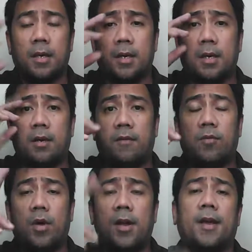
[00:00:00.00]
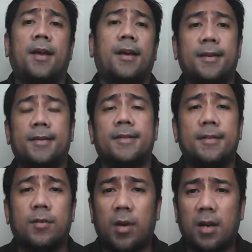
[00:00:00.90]
Hello everyone,
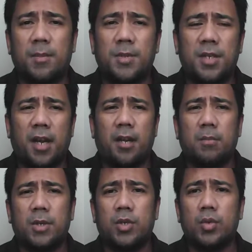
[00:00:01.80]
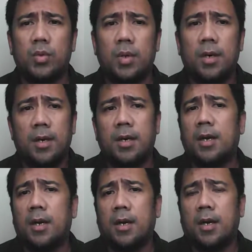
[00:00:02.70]
welcome to day number 2
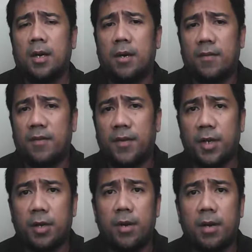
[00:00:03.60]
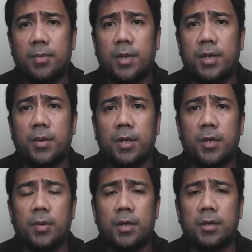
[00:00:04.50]
of the FIDE Grand Prix
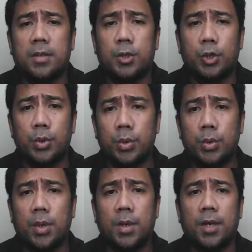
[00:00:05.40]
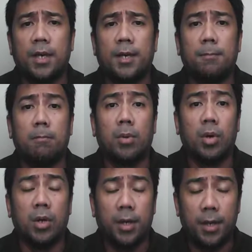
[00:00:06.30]
2022 in
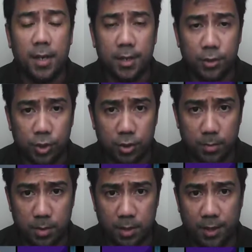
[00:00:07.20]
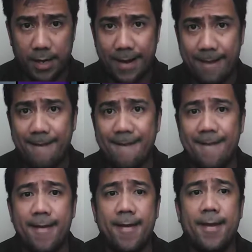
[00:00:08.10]
Berlin, Germany.
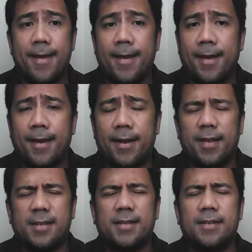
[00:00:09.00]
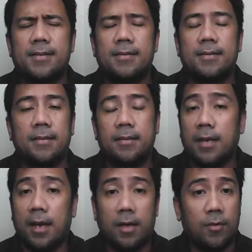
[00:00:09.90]
It's
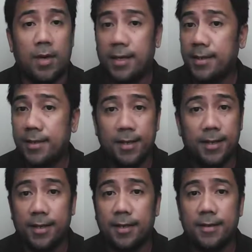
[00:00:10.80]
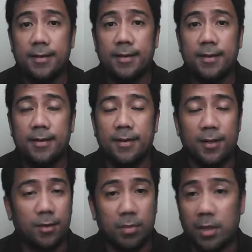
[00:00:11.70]
a quiet day
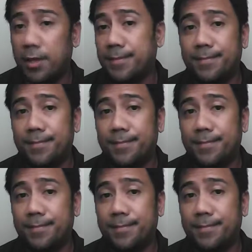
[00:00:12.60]
in Berlin.